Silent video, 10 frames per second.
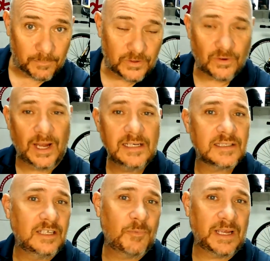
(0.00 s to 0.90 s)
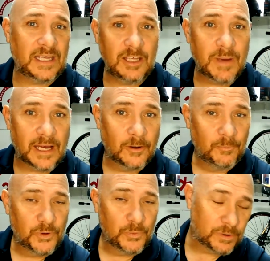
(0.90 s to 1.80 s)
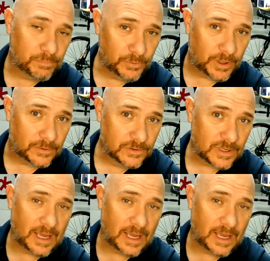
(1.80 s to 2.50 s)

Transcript: So I just leave my email with Bluehost